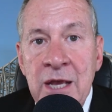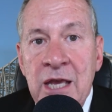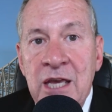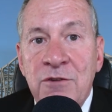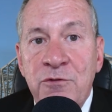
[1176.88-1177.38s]

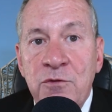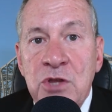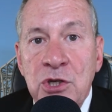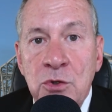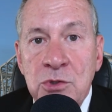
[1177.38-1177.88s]
If
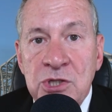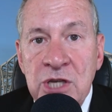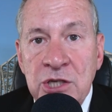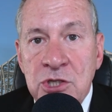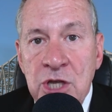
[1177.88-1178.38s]
the new
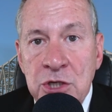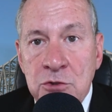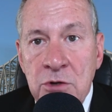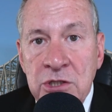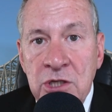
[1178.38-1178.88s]
6th
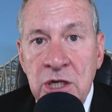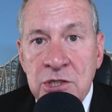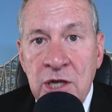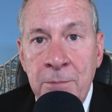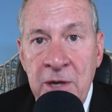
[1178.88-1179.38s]
district
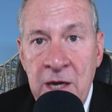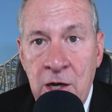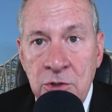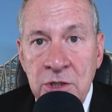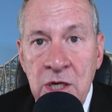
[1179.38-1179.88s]
is
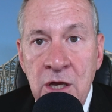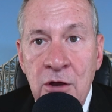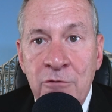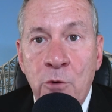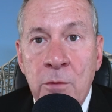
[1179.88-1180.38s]
upheld,
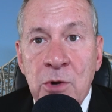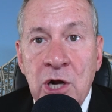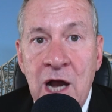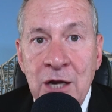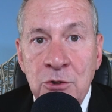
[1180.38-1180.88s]
former
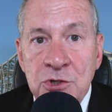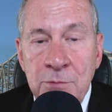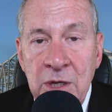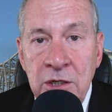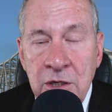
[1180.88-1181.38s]

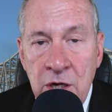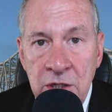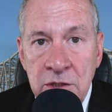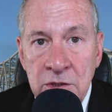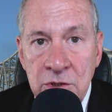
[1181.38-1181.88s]
congressman and
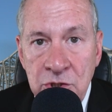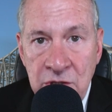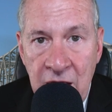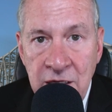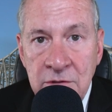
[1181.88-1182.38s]
current
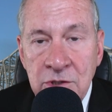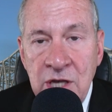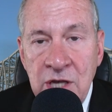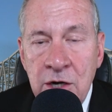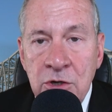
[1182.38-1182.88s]
state
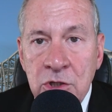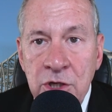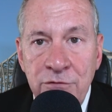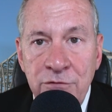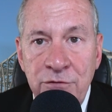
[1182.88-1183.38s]
senator
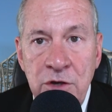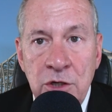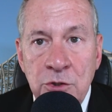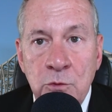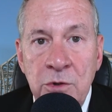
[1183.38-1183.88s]
Cleo
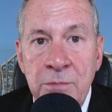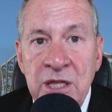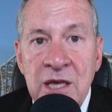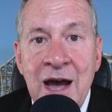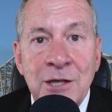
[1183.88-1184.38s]
Fields would be
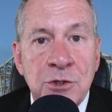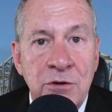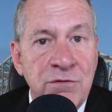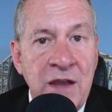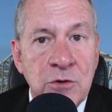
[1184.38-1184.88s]
the
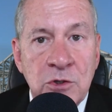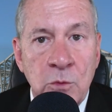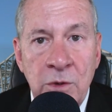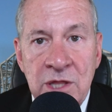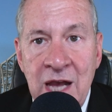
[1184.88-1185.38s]
odds-on favorite to
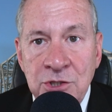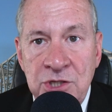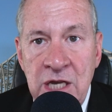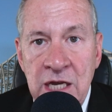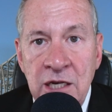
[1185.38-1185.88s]
win that
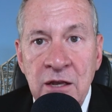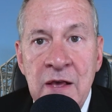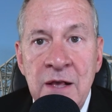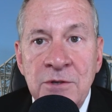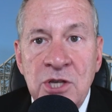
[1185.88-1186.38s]
seat.
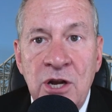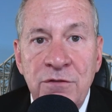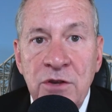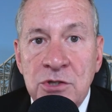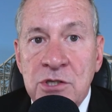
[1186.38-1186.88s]
Senator
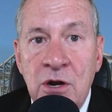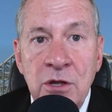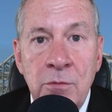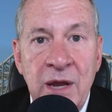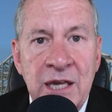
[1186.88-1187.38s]
Fields has already
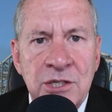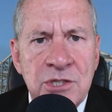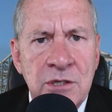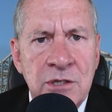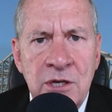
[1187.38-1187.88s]

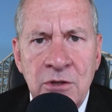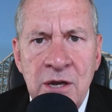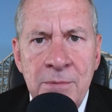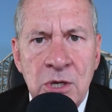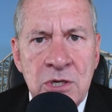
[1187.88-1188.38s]
raised nearly
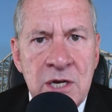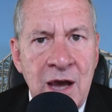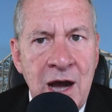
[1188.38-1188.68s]
$1 million.